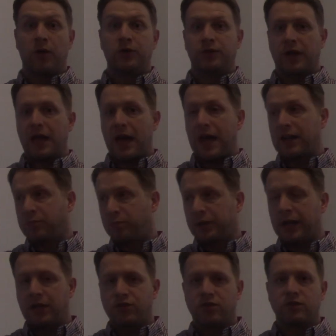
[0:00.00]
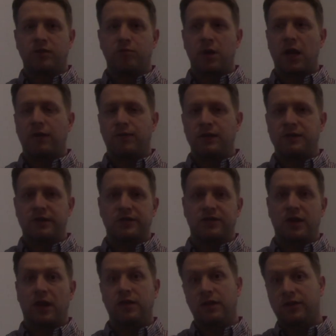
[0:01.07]
those explanations of benefits
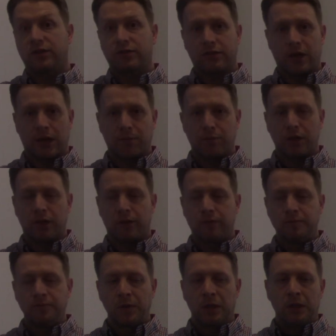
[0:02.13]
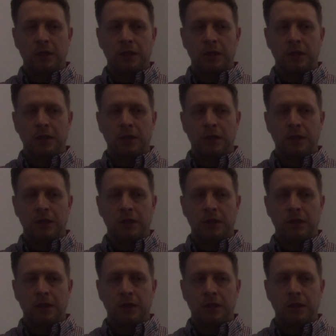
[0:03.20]
that say this is not a bill.